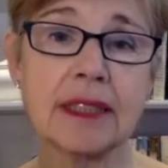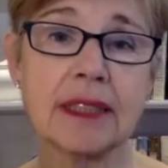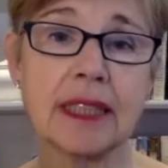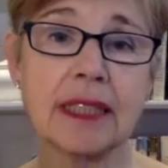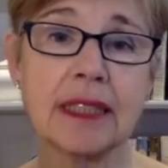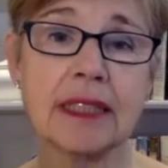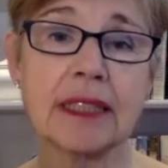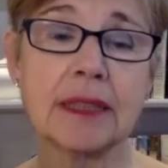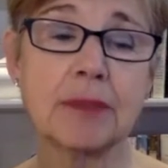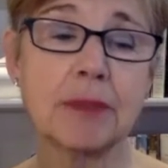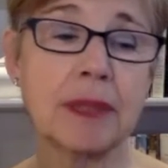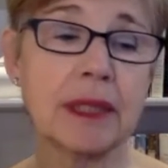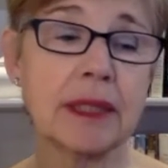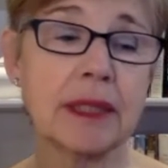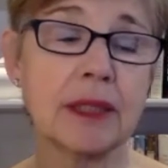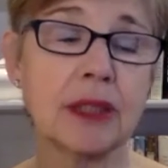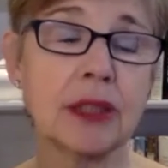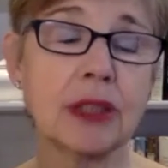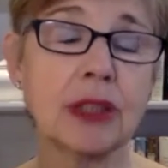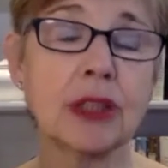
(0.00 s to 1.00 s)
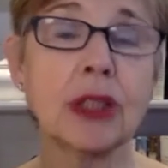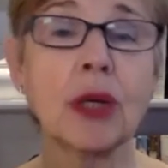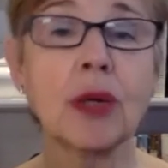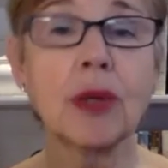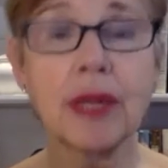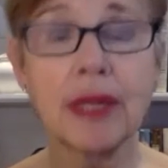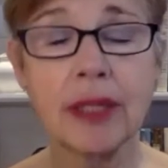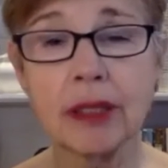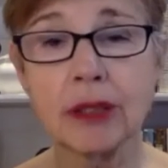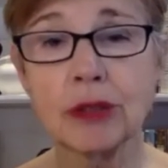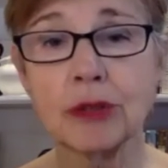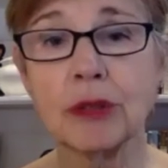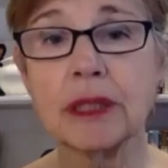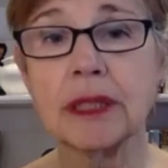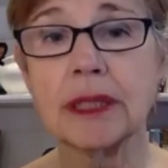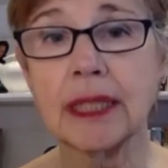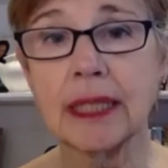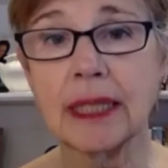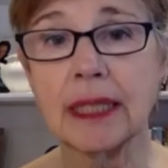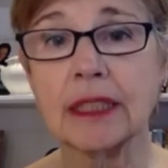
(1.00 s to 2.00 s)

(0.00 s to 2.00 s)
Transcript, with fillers: that's been so characteristic